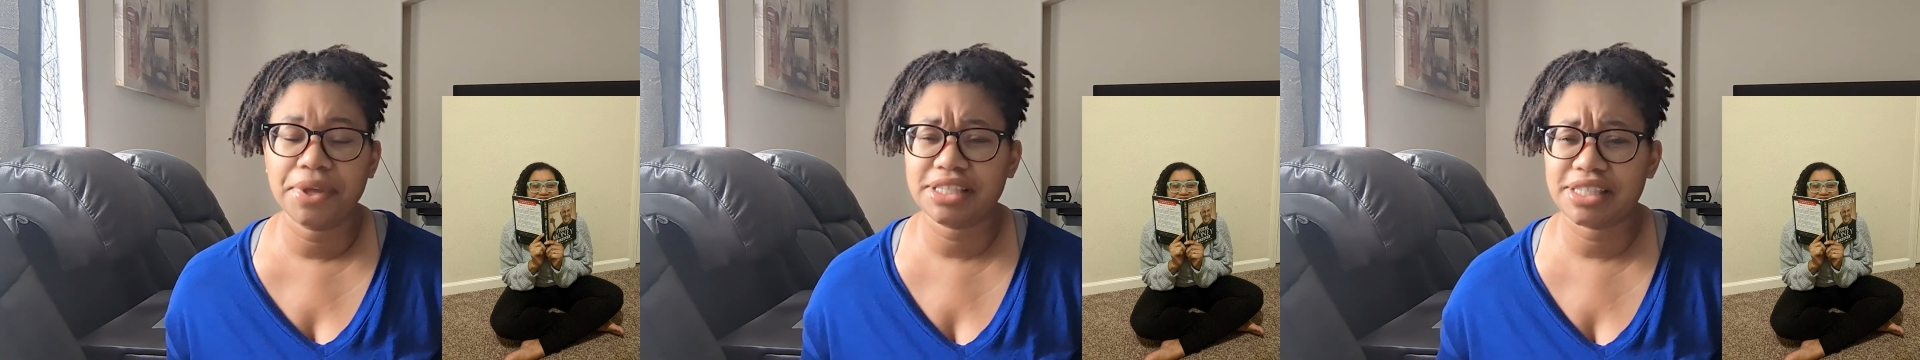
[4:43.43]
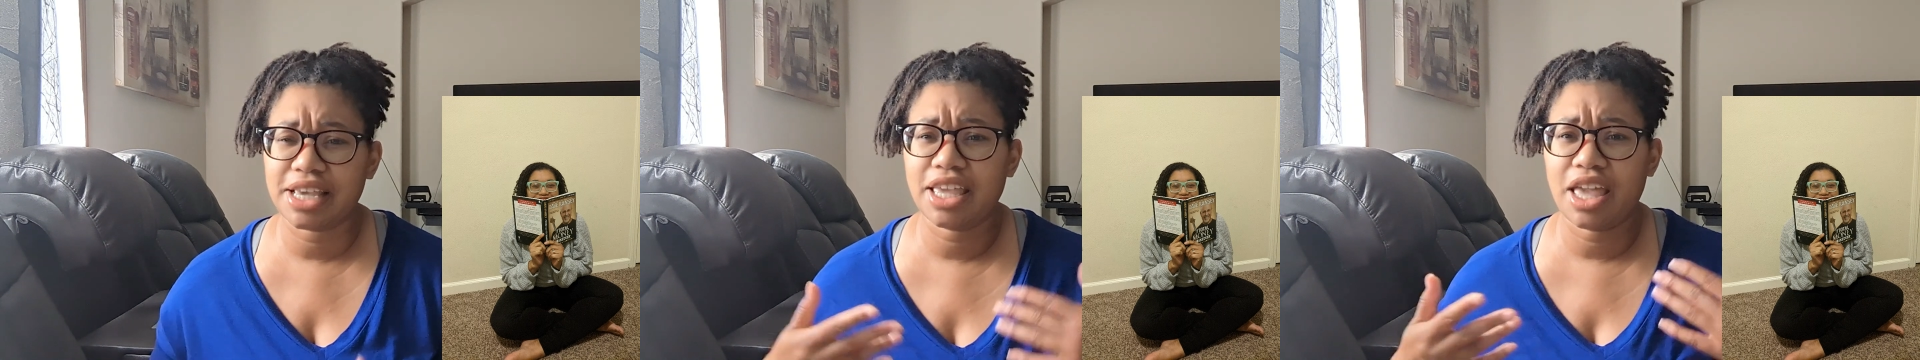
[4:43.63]

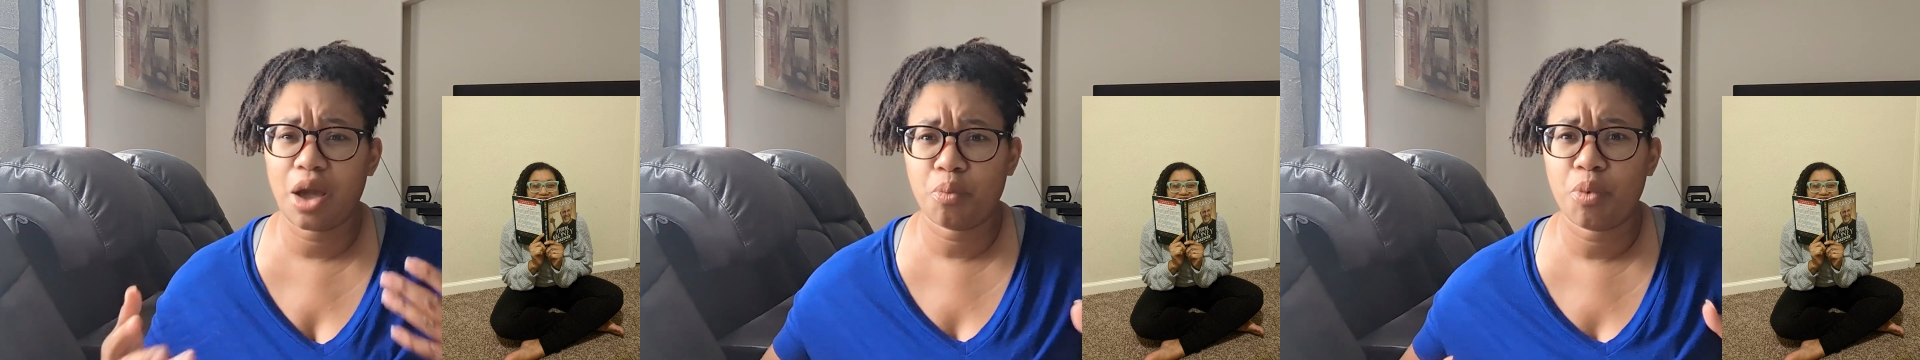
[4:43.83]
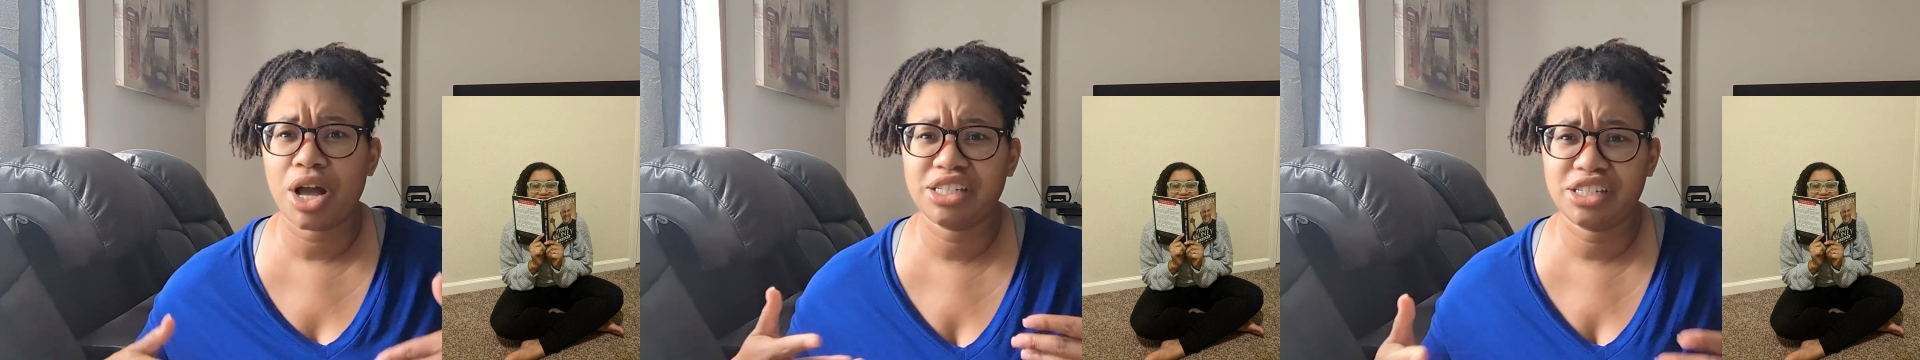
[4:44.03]
because I
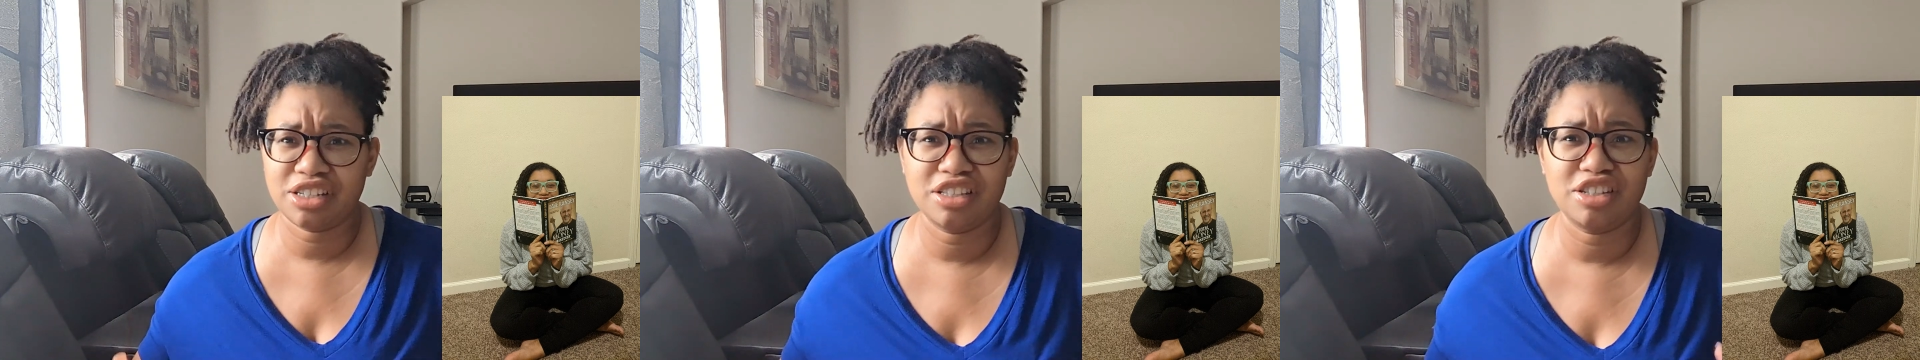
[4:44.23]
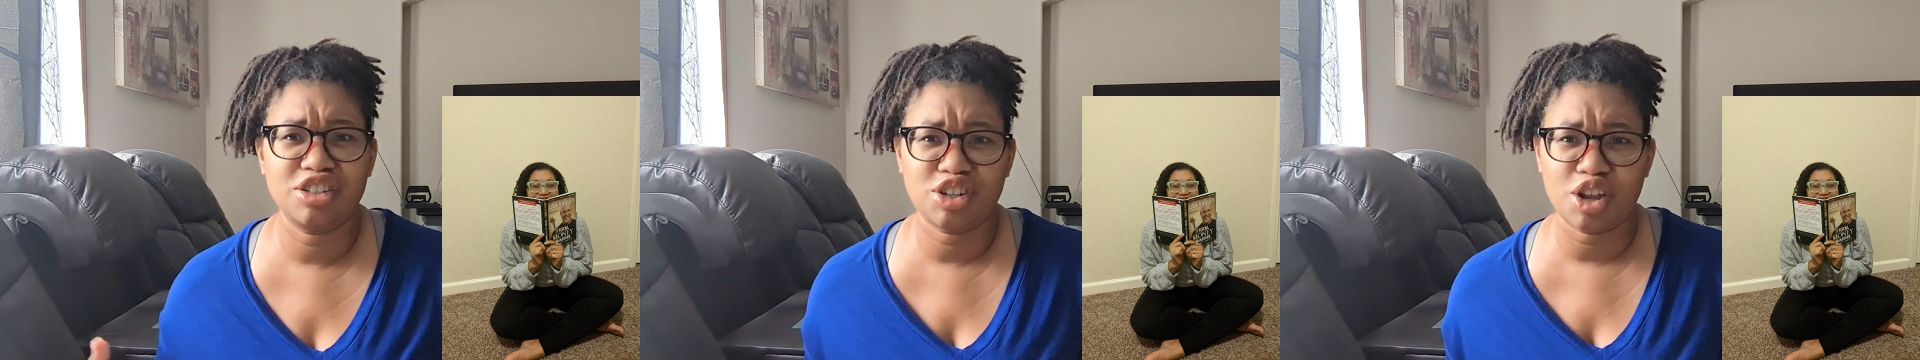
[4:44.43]
kept
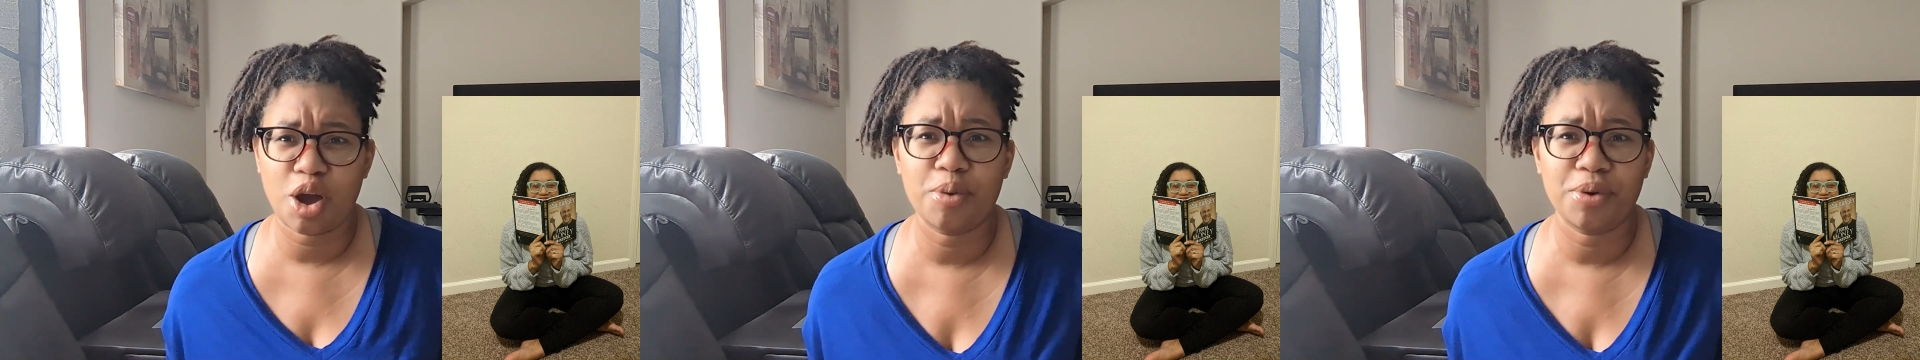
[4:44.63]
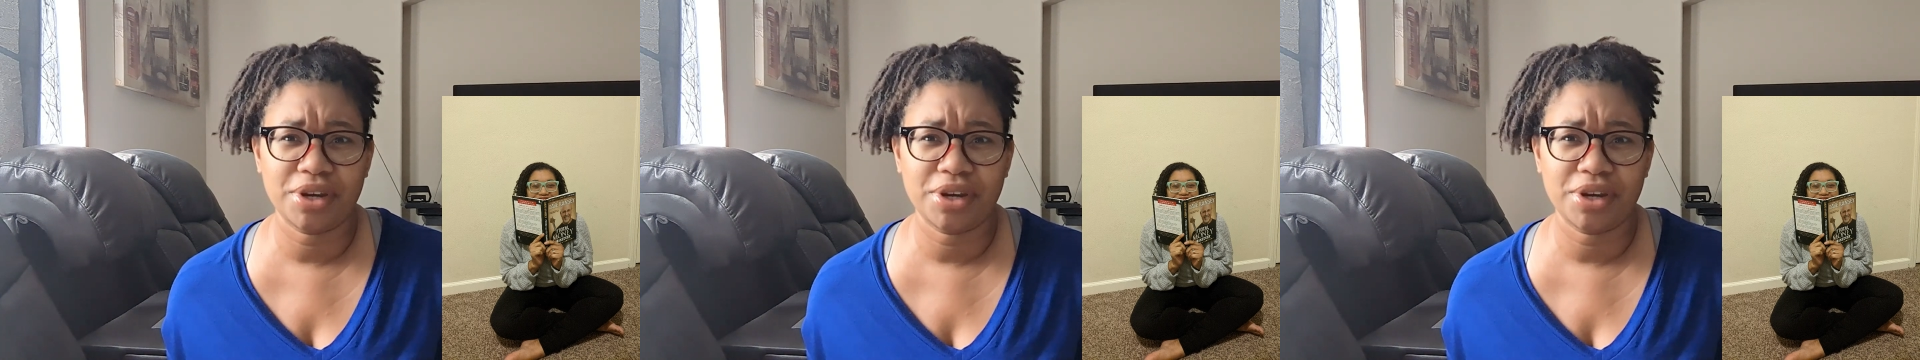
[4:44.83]
watching the show.